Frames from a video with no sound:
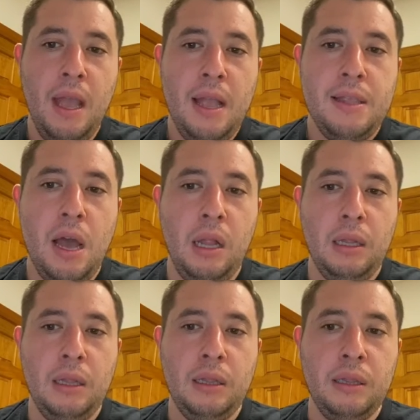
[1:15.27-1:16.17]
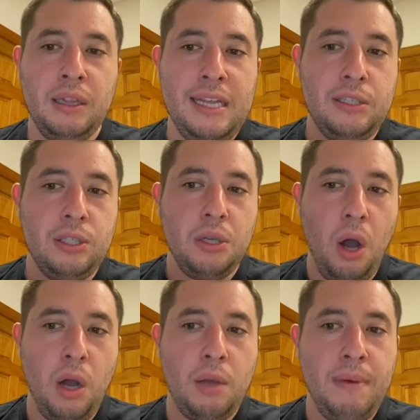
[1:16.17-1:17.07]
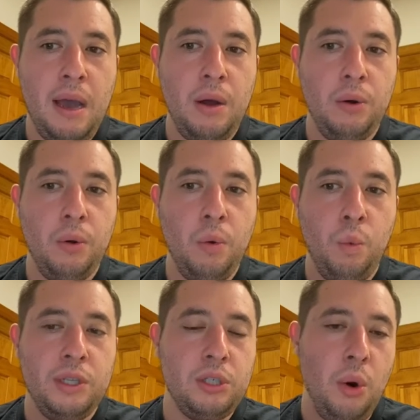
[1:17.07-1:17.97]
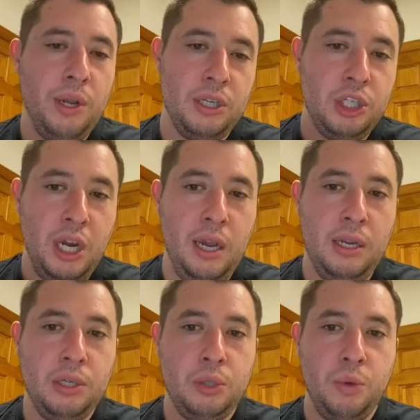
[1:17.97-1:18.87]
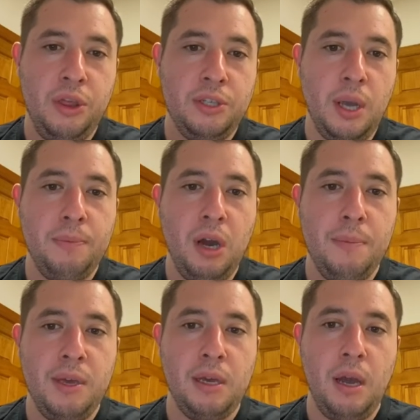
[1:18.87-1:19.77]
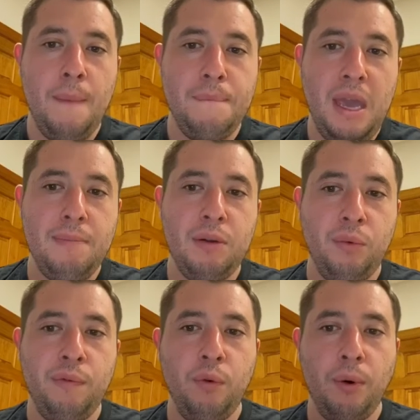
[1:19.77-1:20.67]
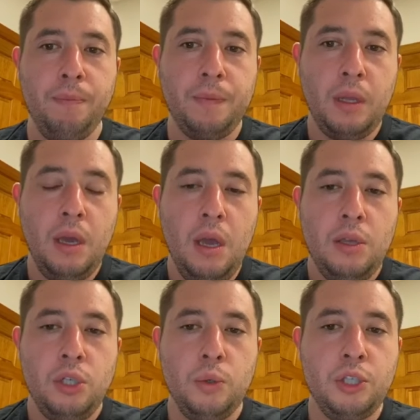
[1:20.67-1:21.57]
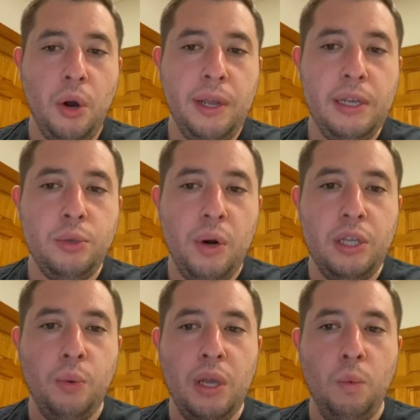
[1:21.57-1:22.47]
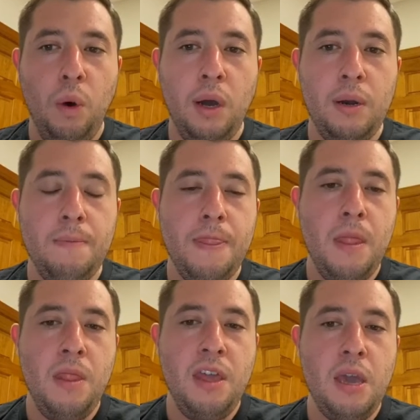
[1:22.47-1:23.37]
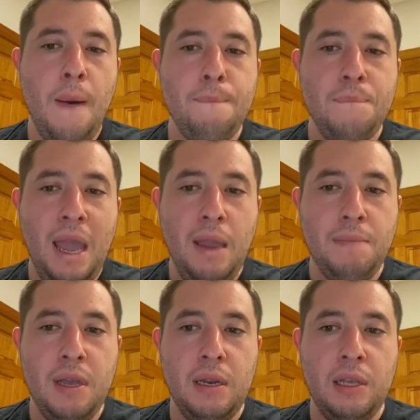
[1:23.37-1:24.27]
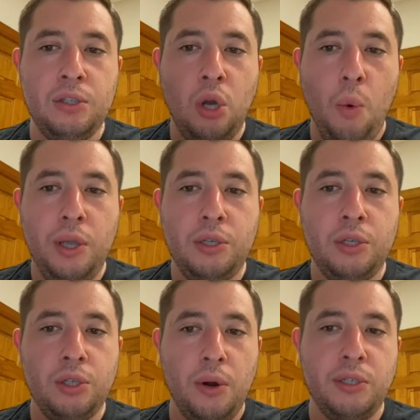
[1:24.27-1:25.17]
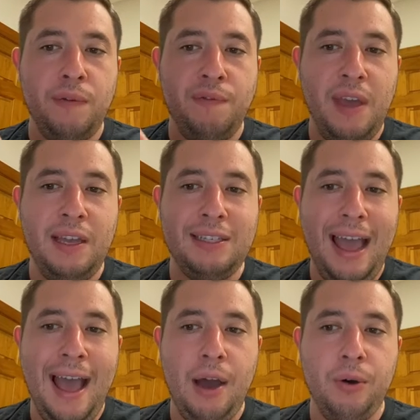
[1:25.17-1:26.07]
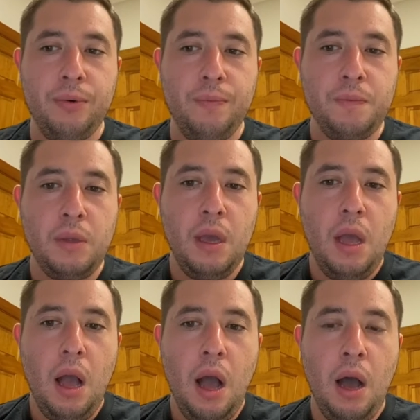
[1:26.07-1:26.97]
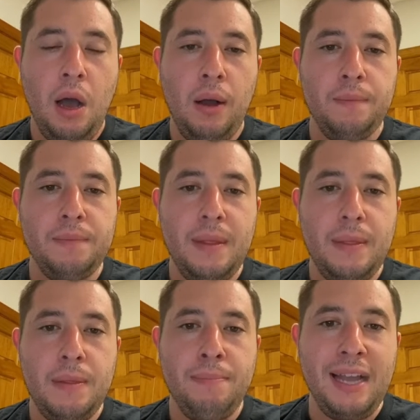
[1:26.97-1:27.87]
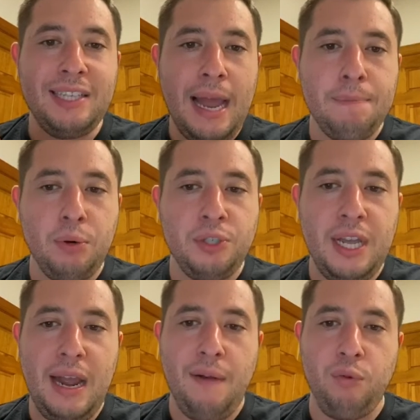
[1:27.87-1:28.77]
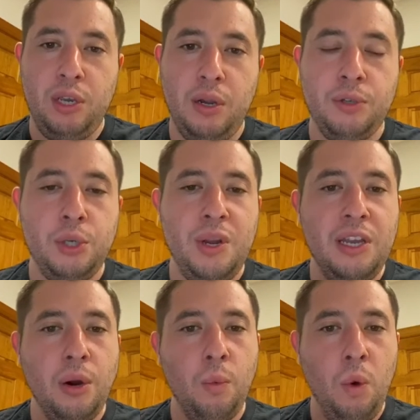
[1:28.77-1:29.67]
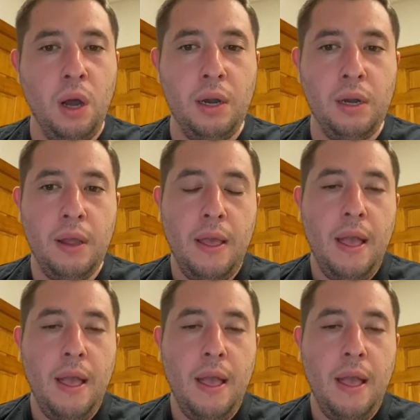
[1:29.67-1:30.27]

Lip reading: Now, let's talk about what's going to change with this upcoming abatement reform. So starting in 2021, the abatement is going to start to phase out by 10% every year. So in year one,